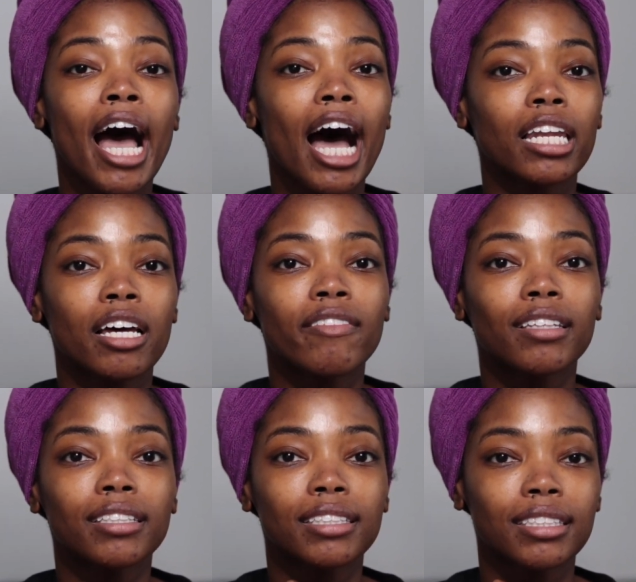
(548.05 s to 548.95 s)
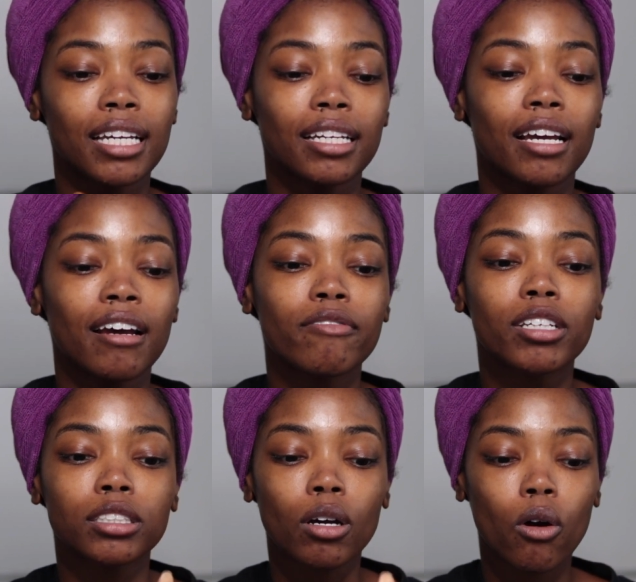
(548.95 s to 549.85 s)
I love that the scent of
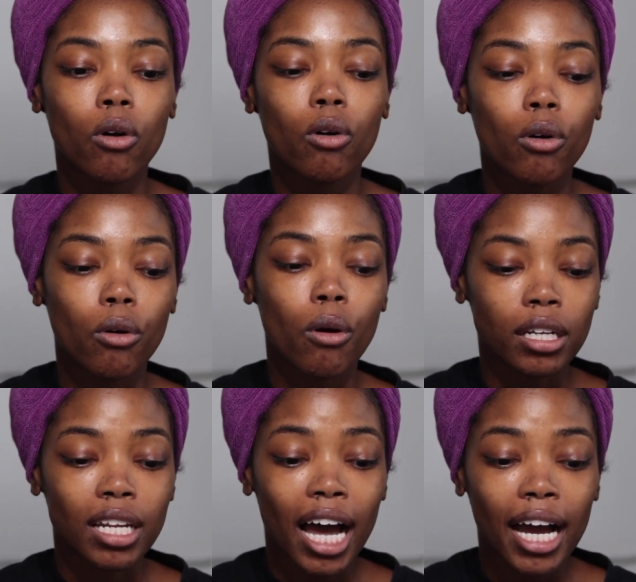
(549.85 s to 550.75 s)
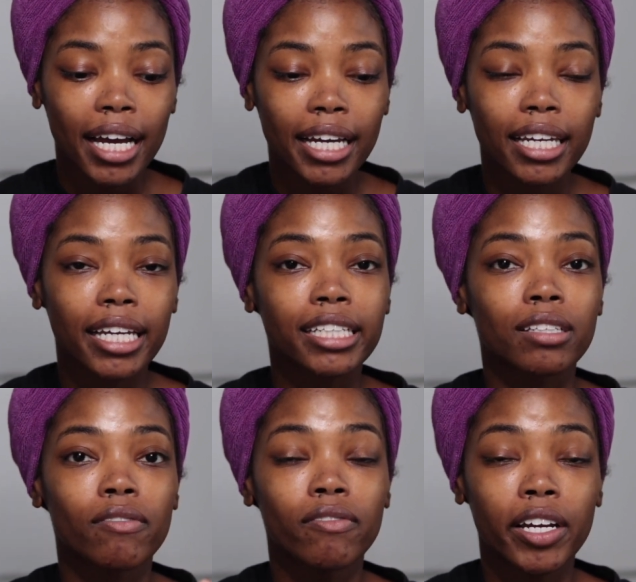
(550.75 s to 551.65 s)
this whole line is
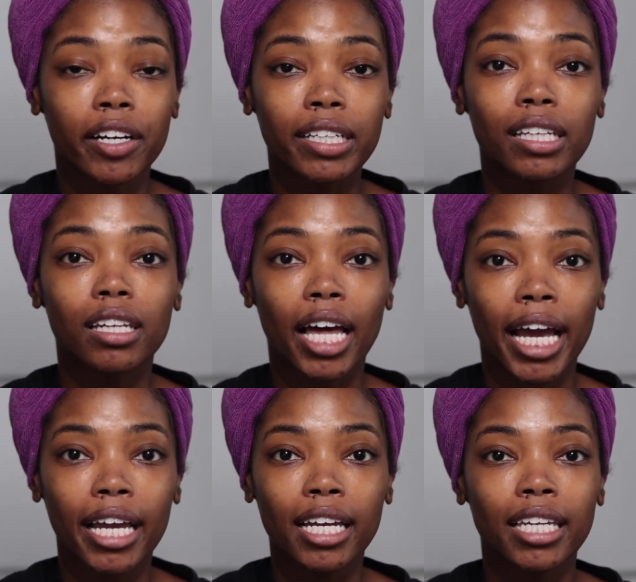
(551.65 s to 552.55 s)
very light.